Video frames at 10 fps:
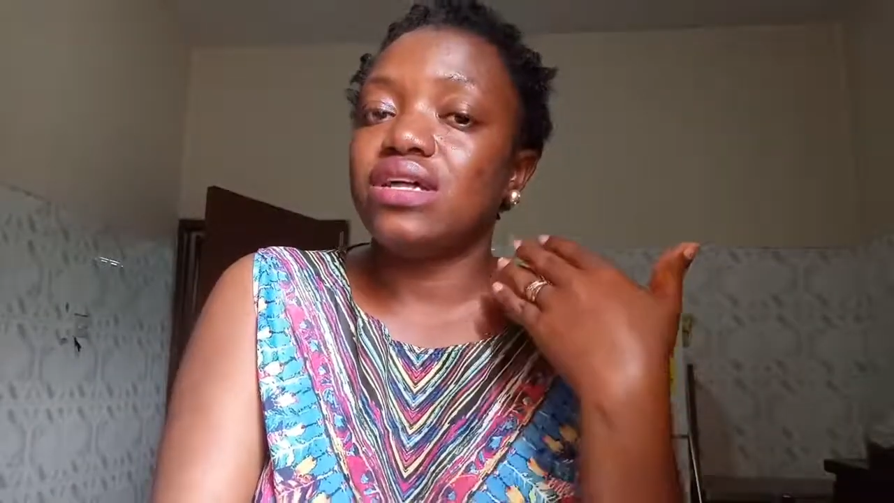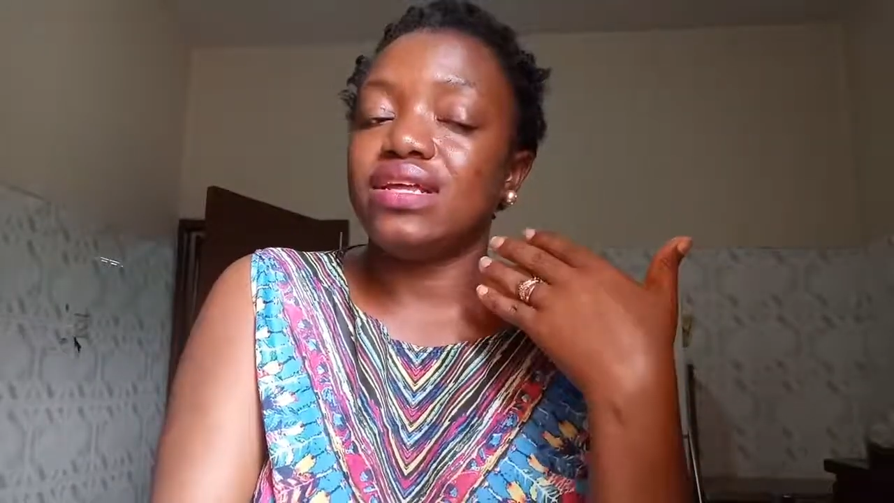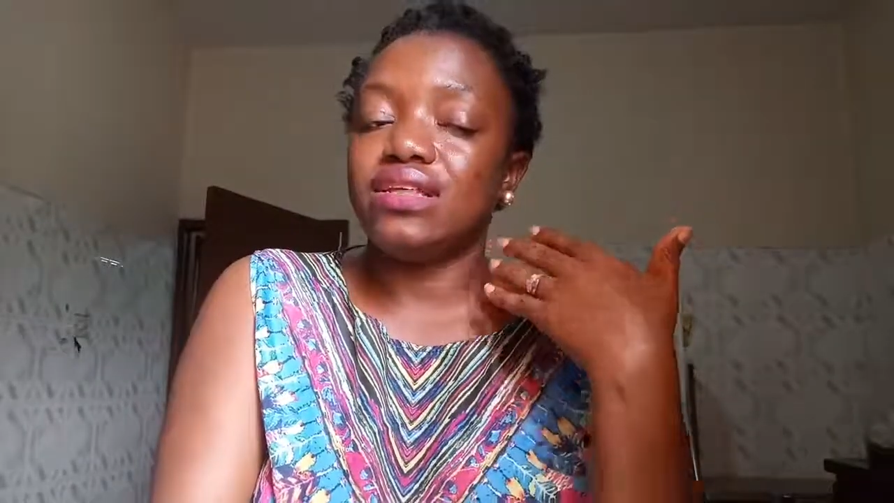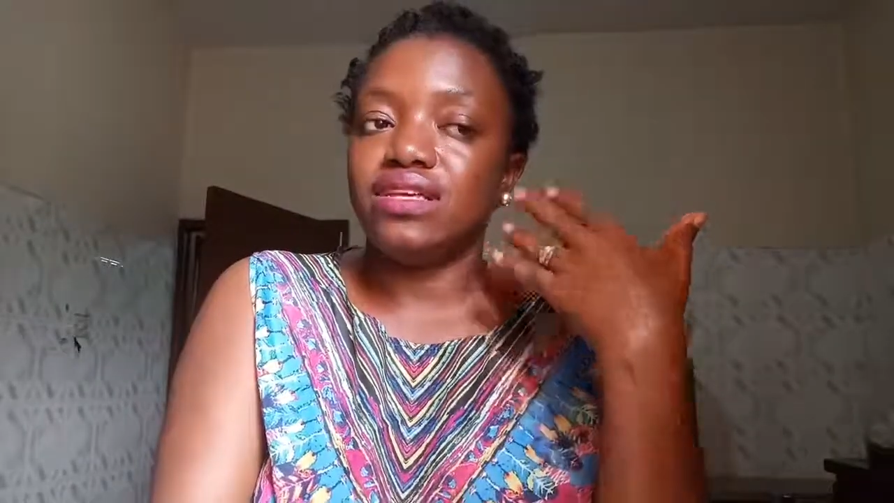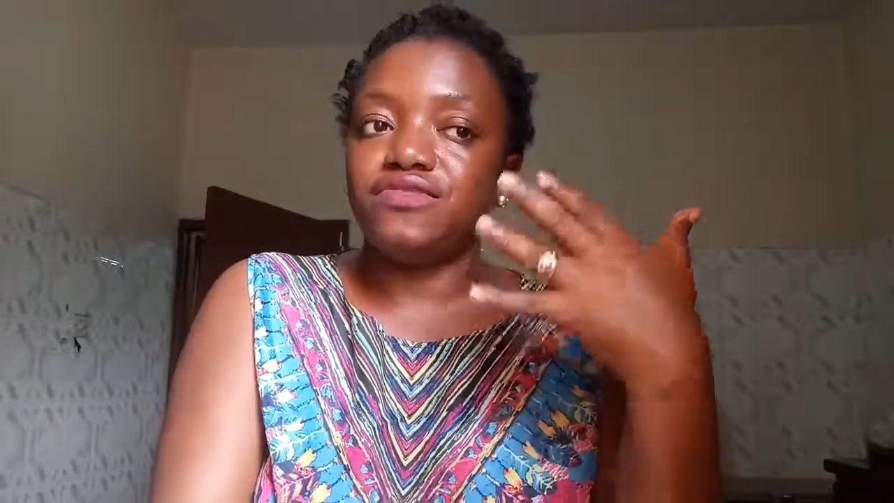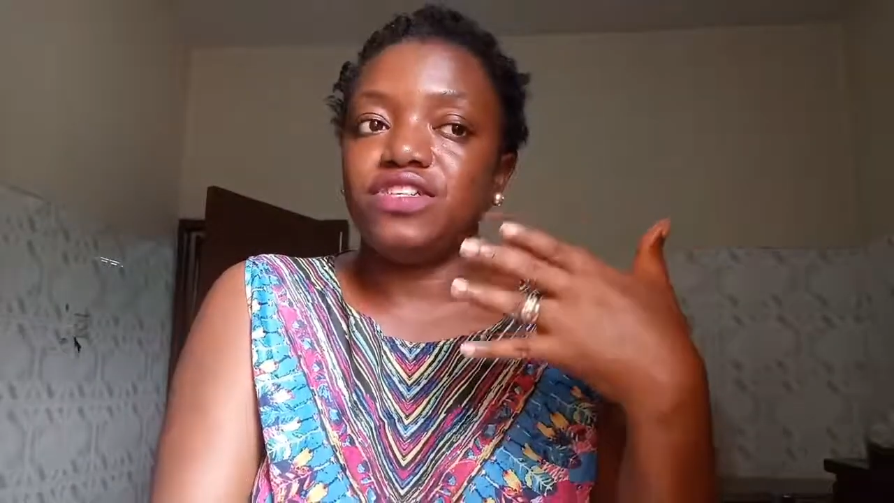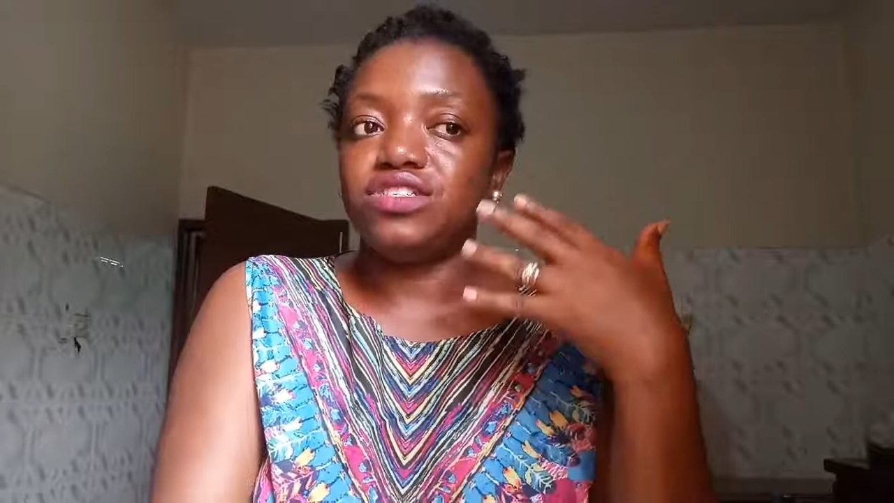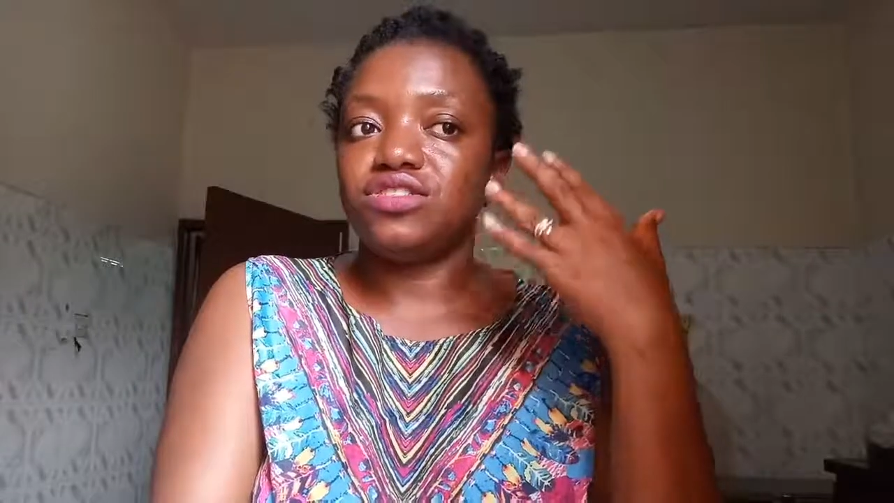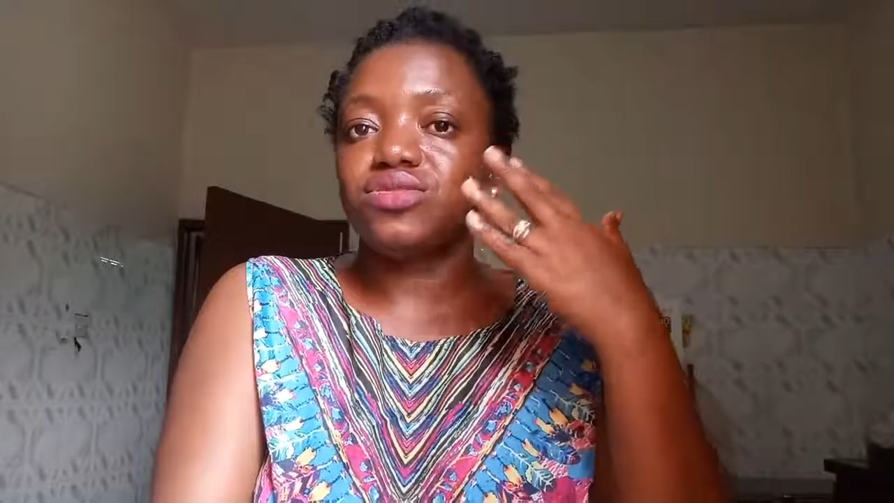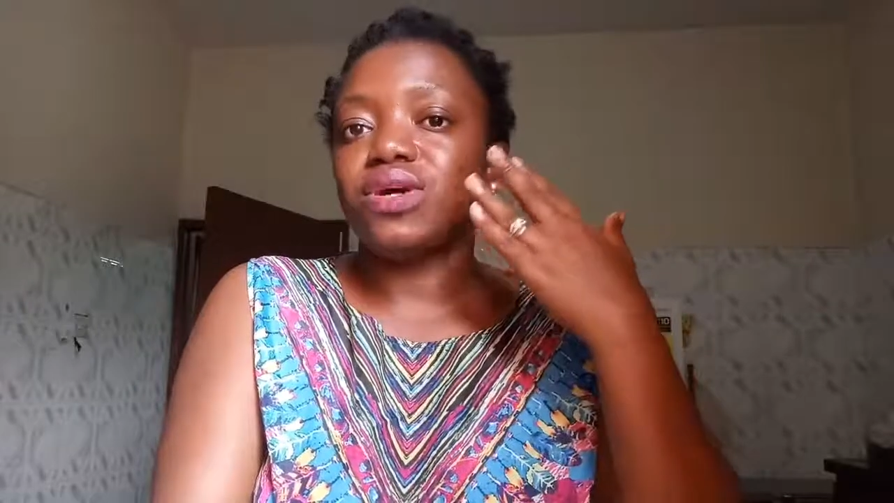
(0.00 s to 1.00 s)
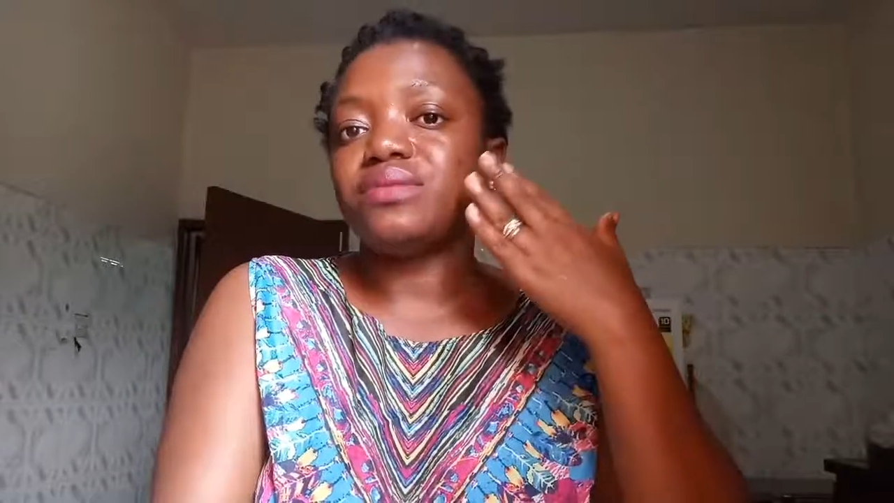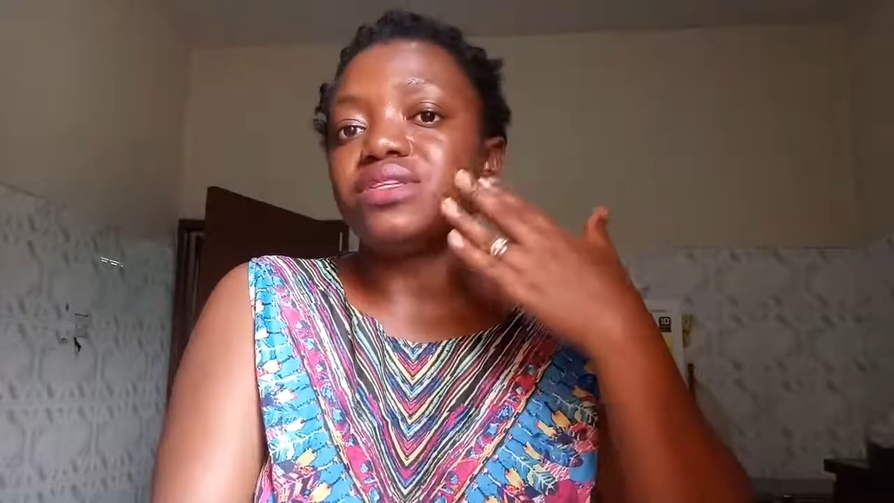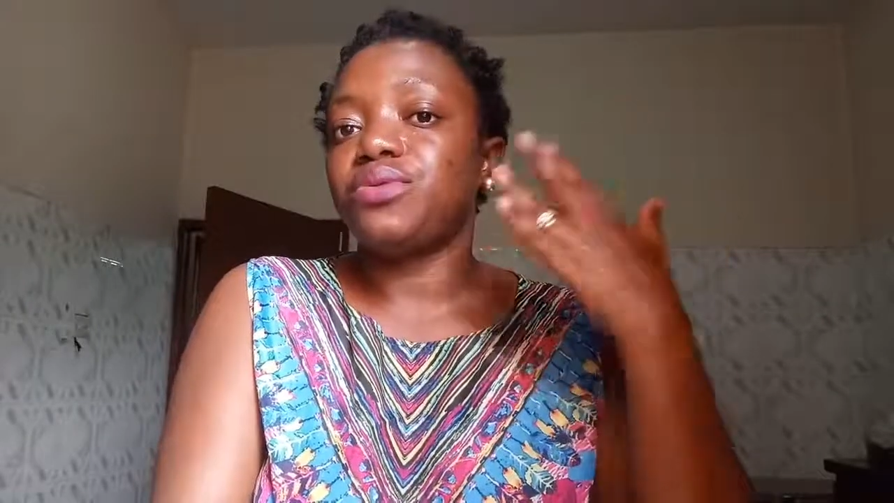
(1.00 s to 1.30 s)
unlike the facial scrubs